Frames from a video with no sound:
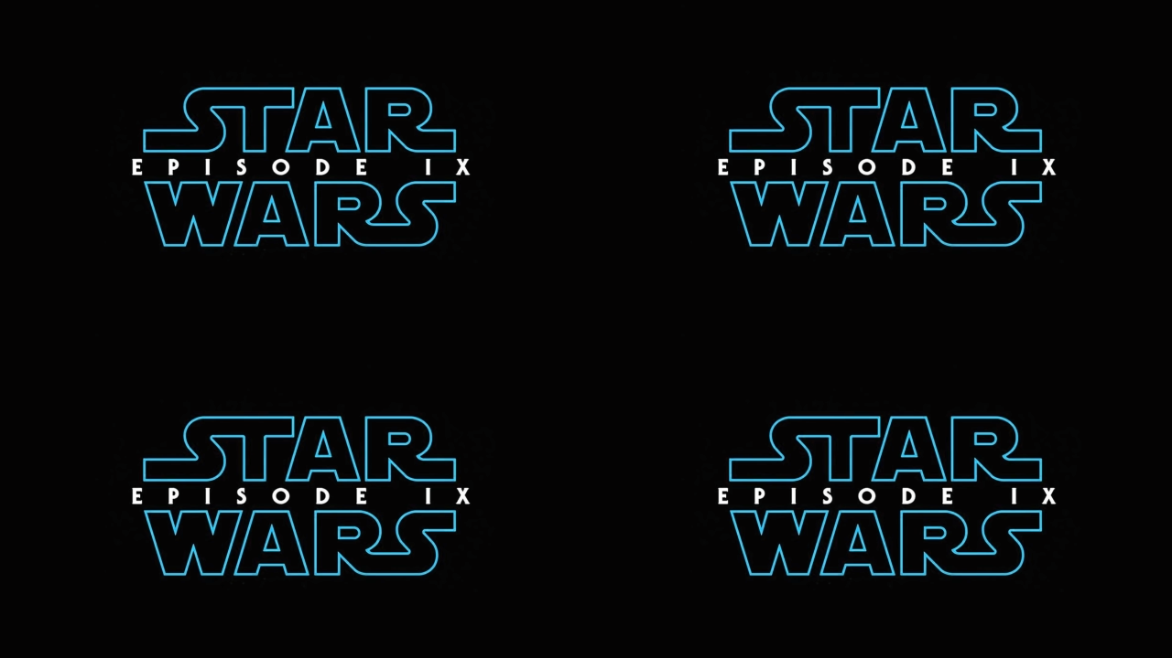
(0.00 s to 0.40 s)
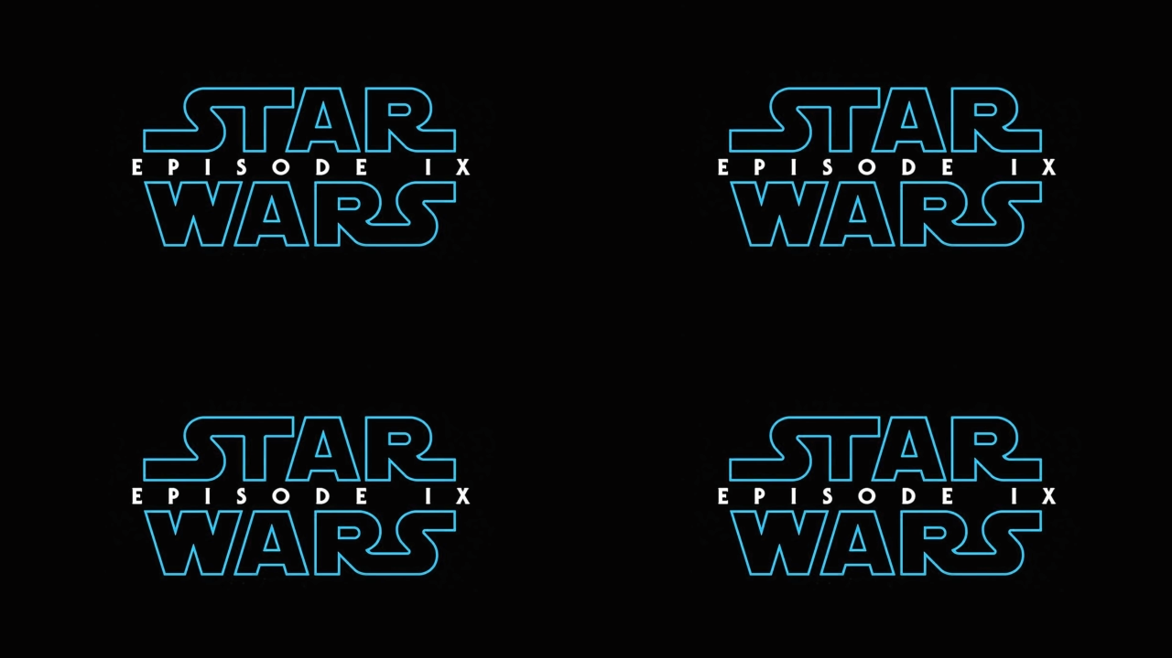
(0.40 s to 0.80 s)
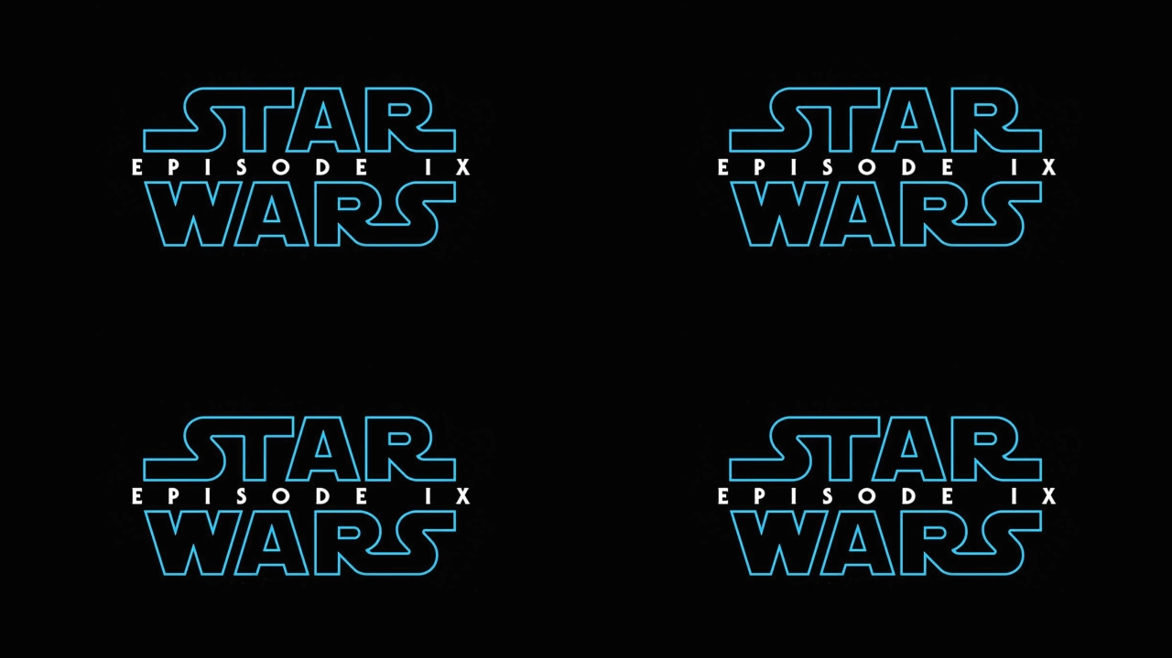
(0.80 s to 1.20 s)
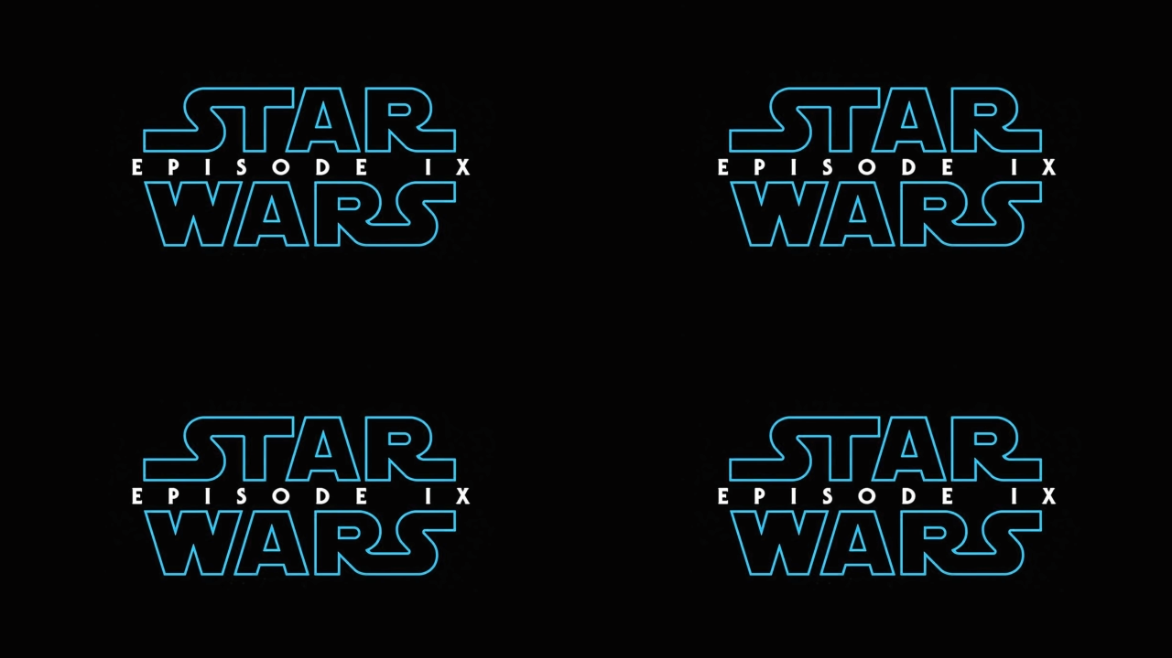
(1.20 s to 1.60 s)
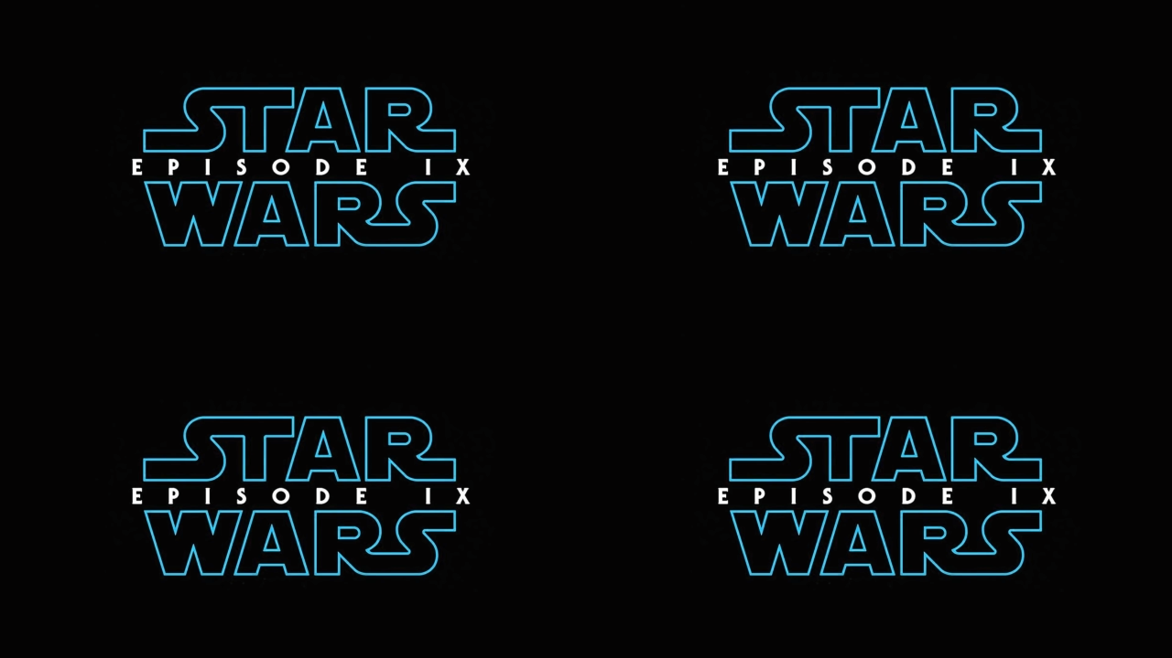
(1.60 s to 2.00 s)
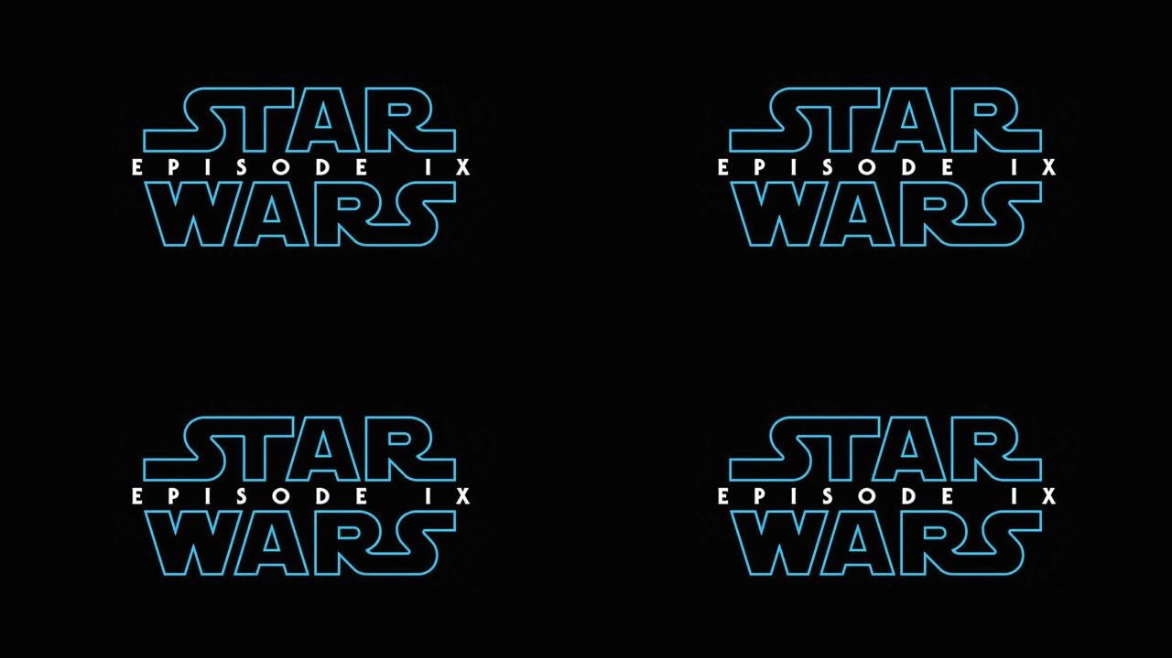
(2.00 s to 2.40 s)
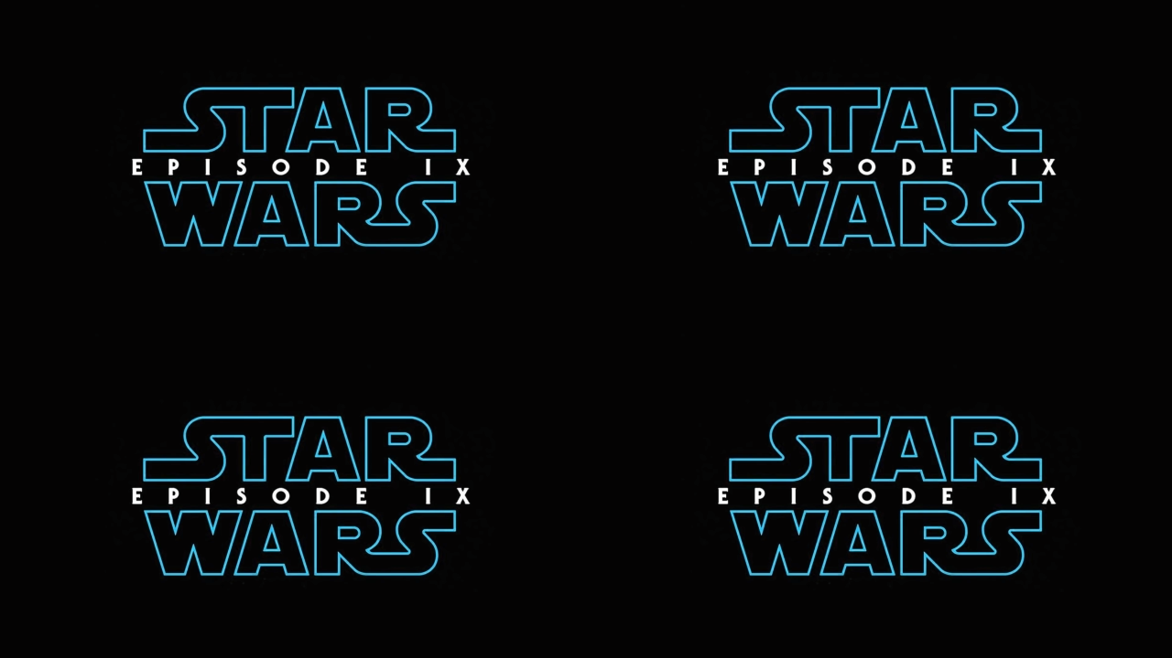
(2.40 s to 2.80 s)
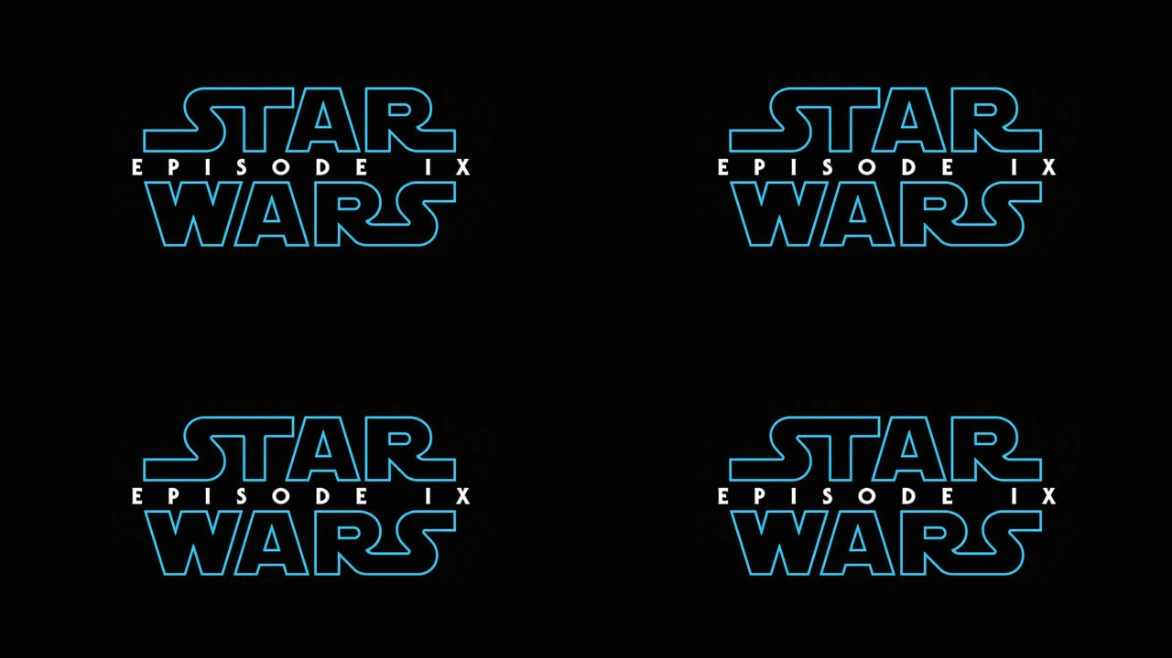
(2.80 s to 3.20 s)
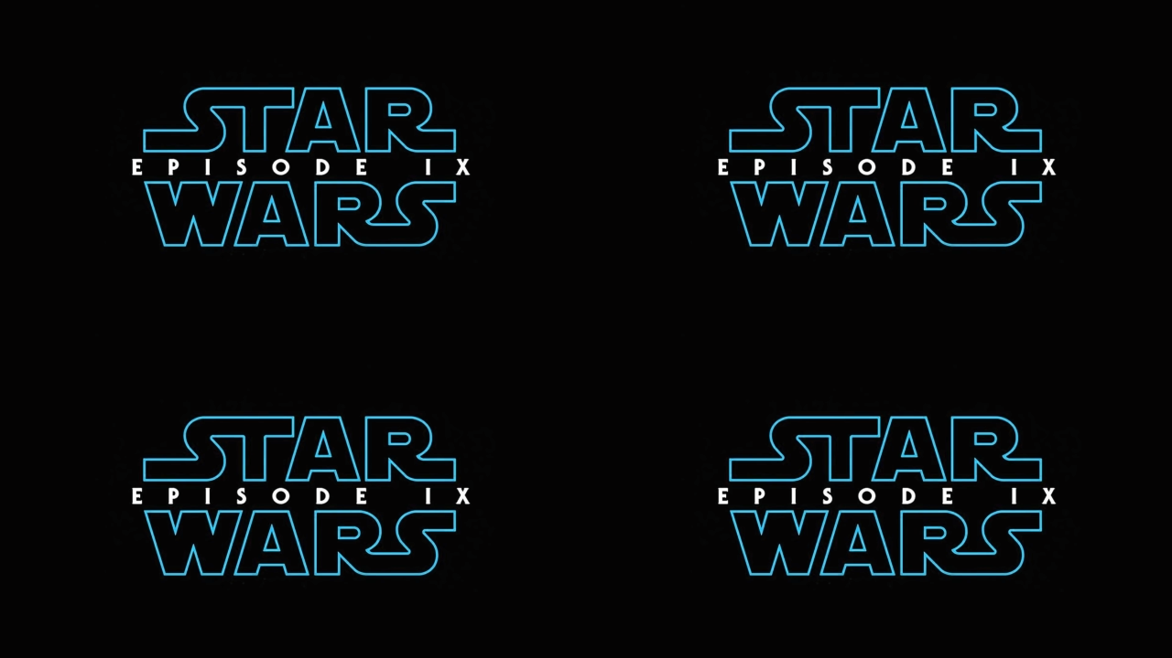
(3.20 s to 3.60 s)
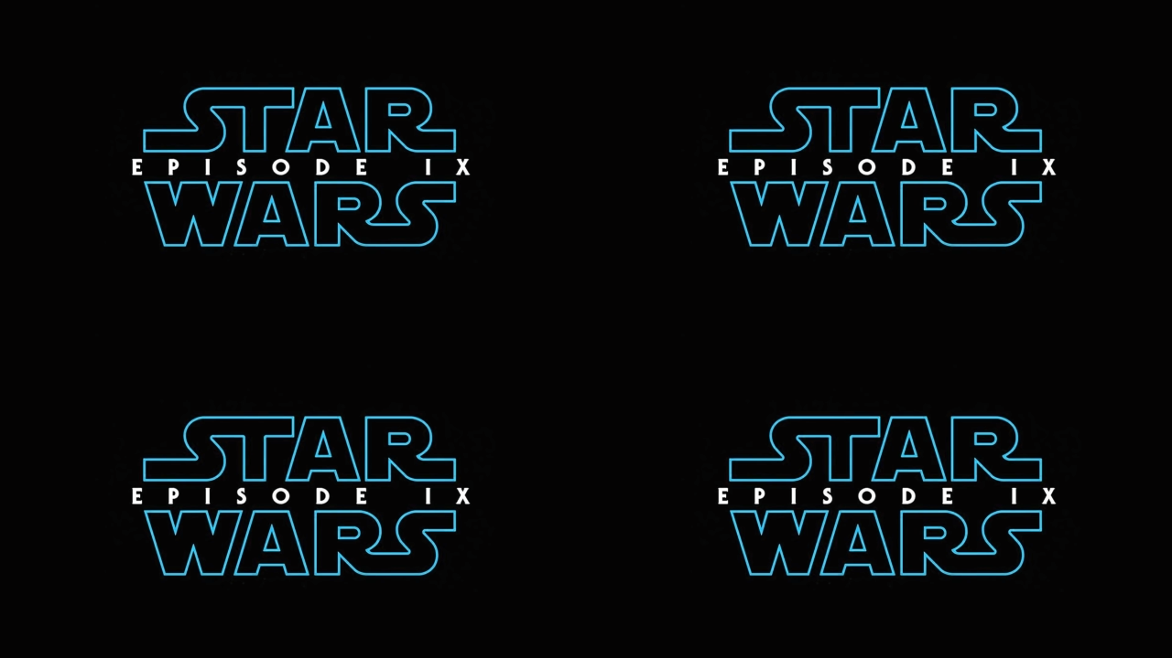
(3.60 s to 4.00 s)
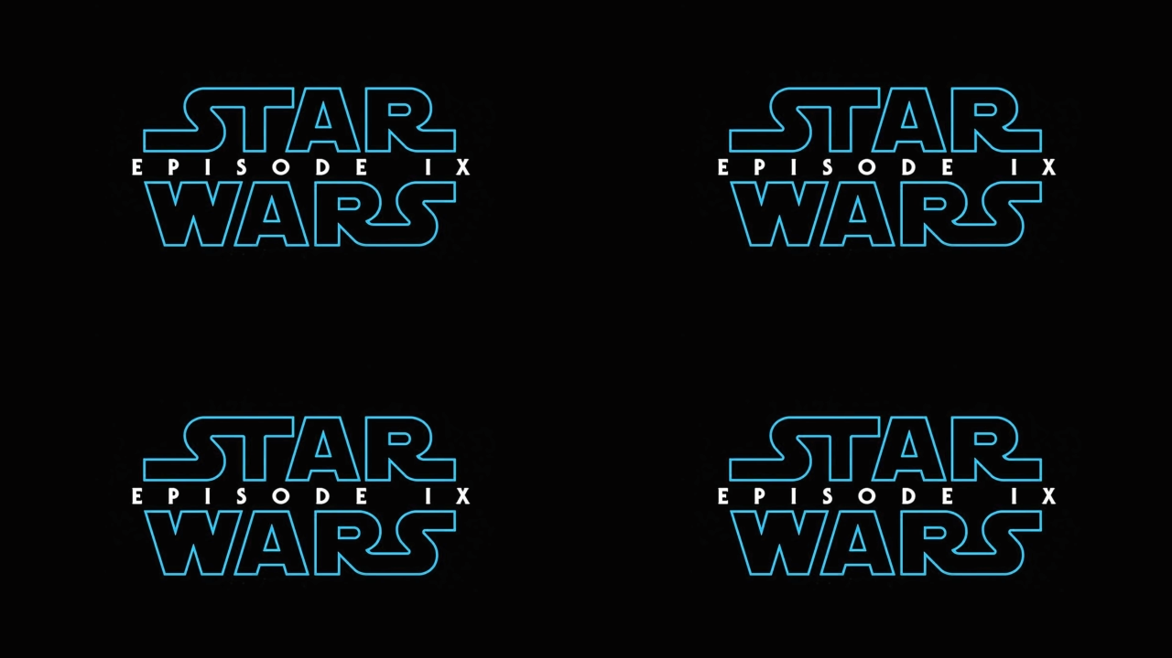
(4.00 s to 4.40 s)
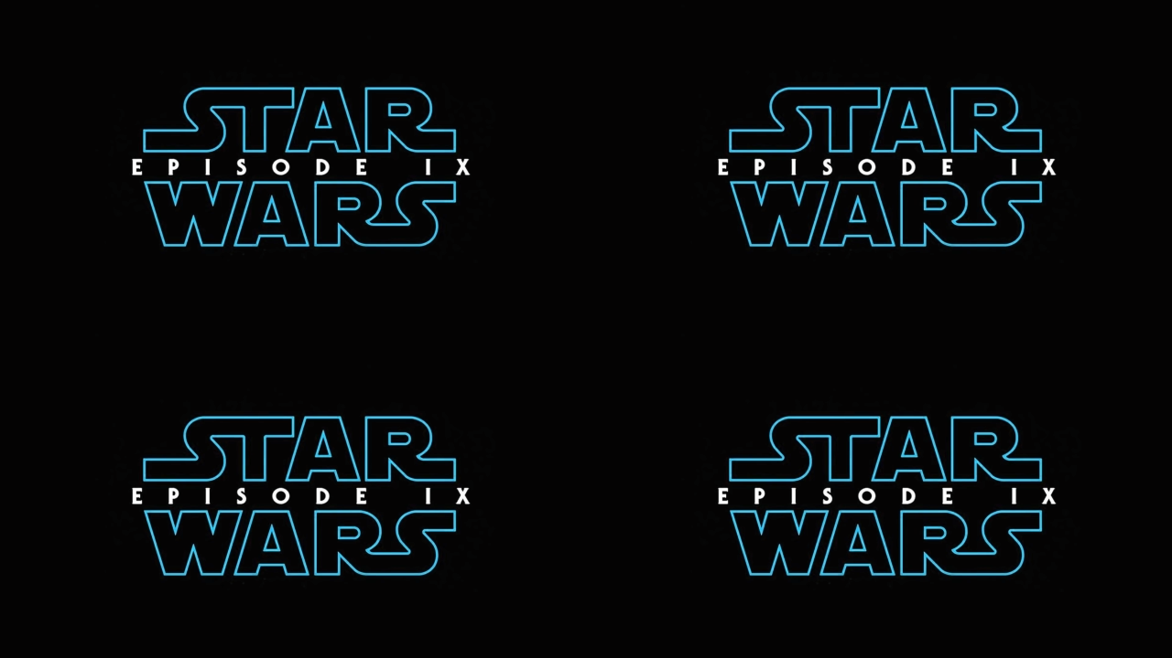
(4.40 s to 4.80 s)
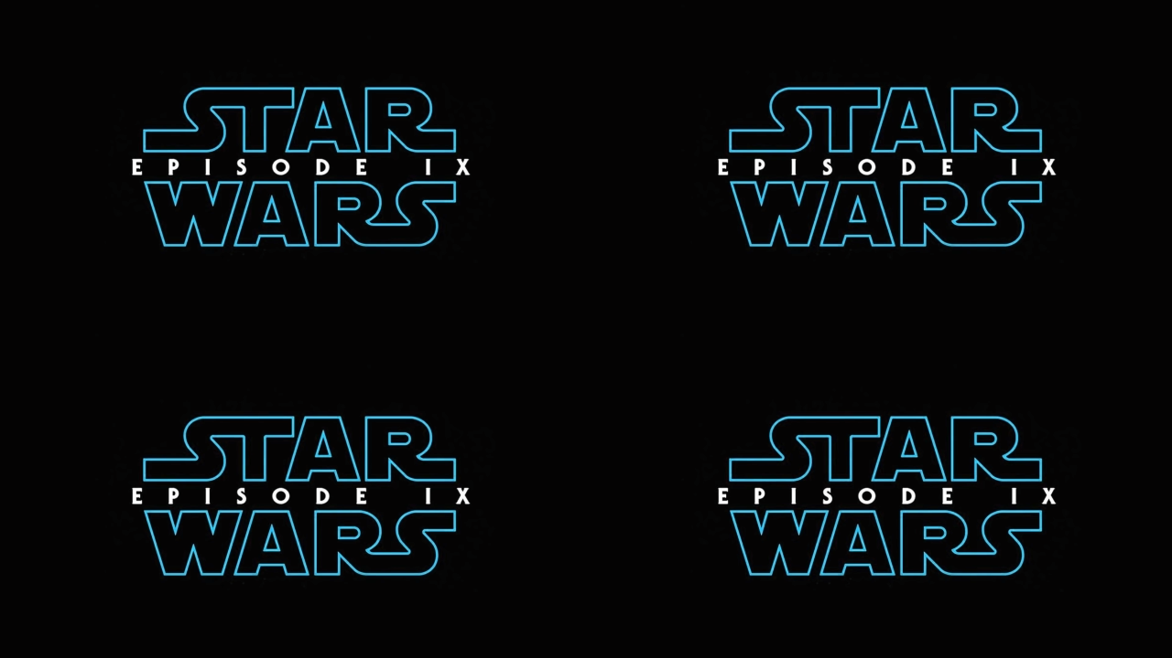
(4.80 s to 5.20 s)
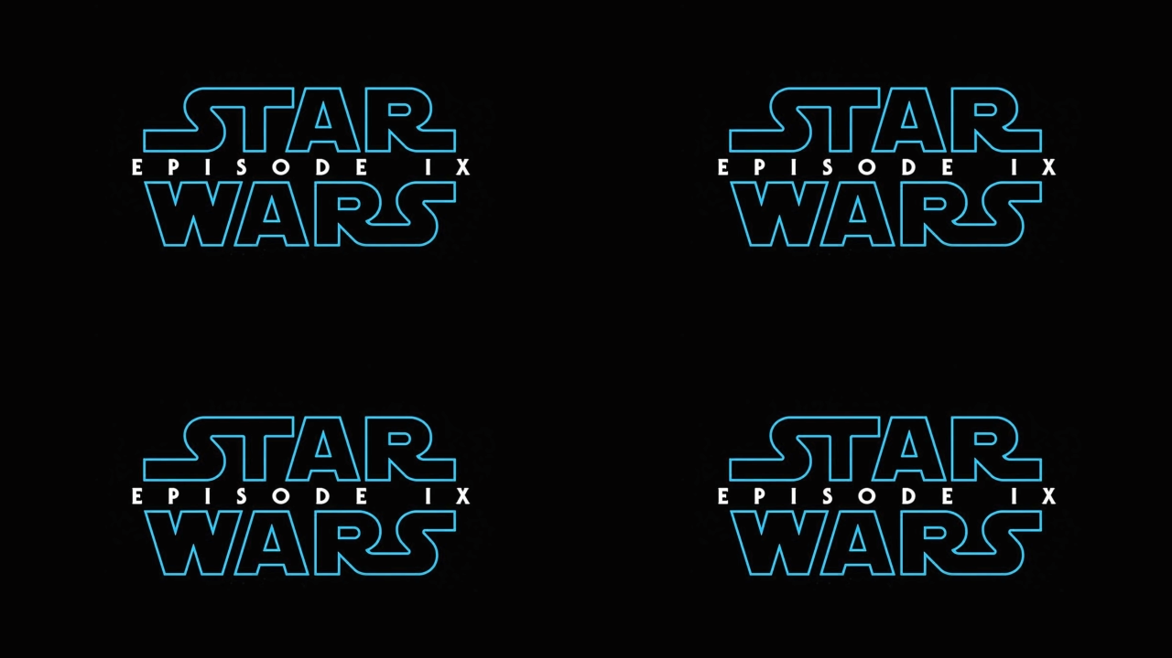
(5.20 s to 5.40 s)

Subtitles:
(no speaker visible)